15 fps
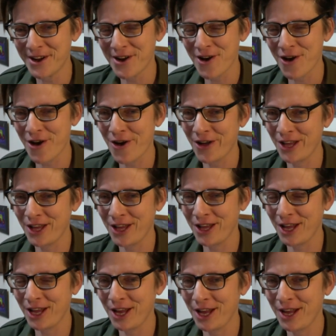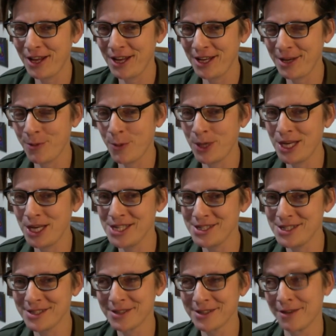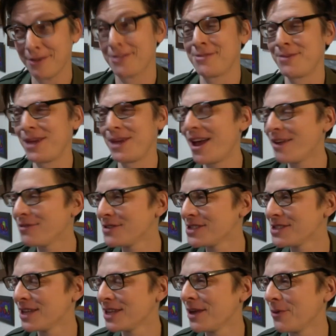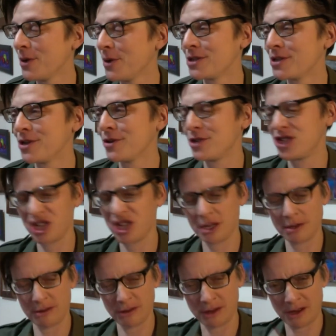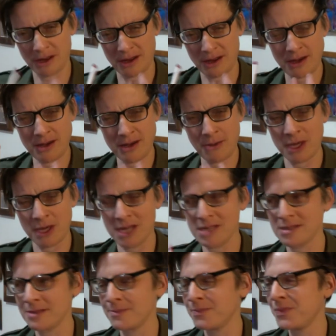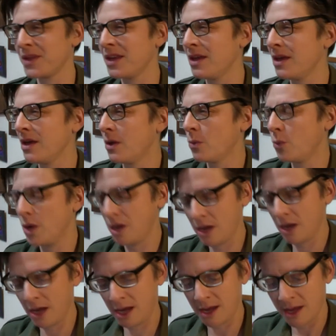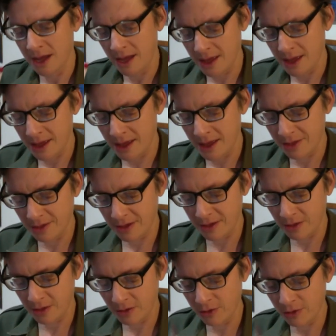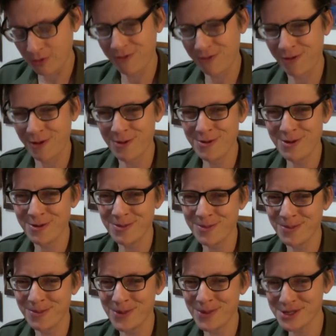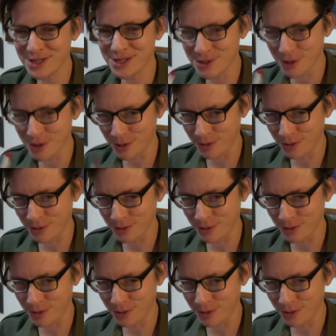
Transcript: our inner Winnies. I have to be careful saying that. We are going to channel our inner Winnies. Winnie is into good food, is into good